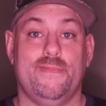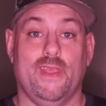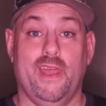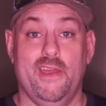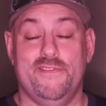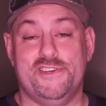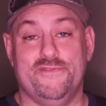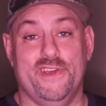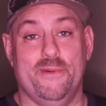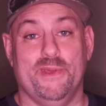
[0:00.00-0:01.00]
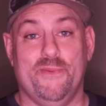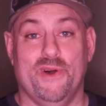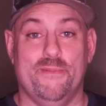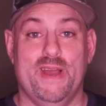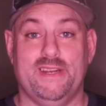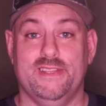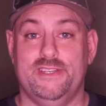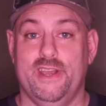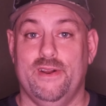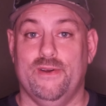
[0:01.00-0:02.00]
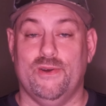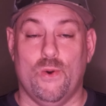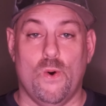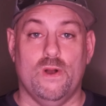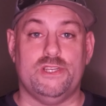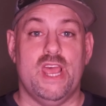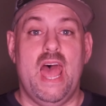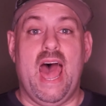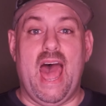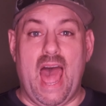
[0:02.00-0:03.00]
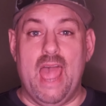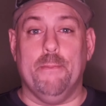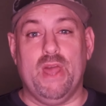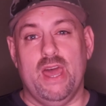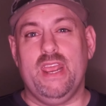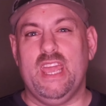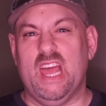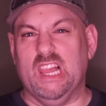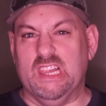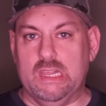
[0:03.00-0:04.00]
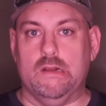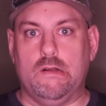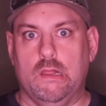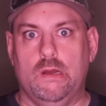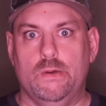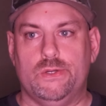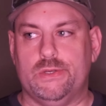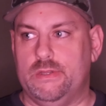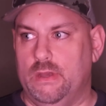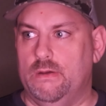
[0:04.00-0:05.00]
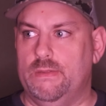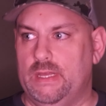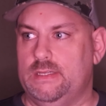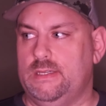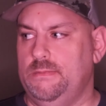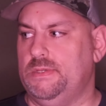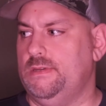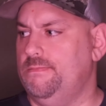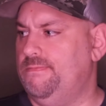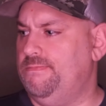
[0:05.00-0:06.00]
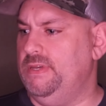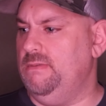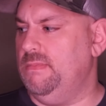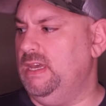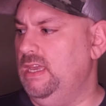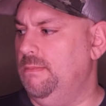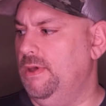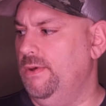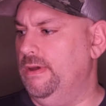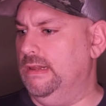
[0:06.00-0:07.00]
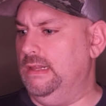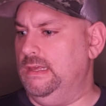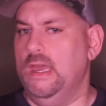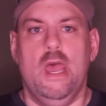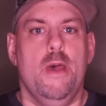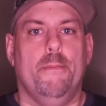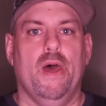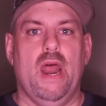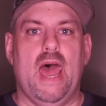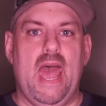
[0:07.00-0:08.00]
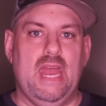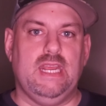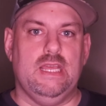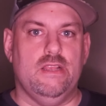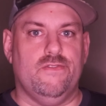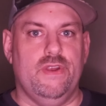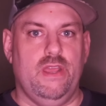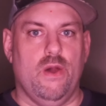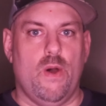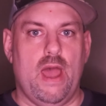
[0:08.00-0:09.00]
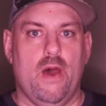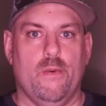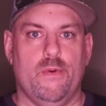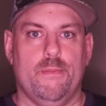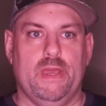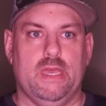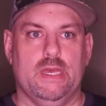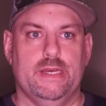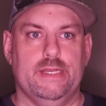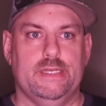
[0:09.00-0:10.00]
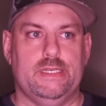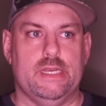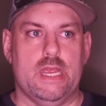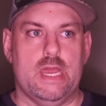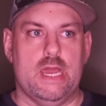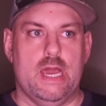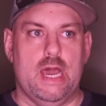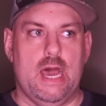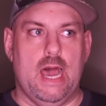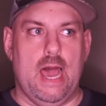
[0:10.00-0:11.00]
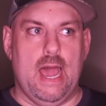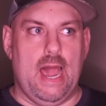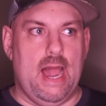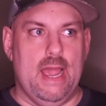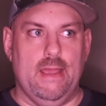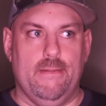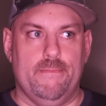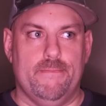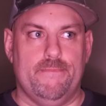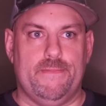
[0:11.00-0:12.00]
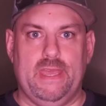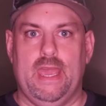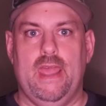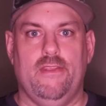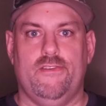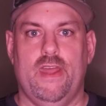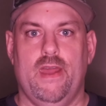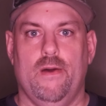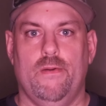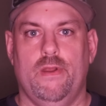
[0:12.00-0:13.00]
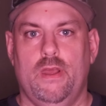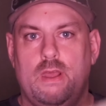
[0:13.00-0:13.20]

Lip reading: Hey fishing family, welcome back to the channel. Of course, I am cutting it a little close, though that seems to be my MO here lately. But I had to get this video out because I think hands down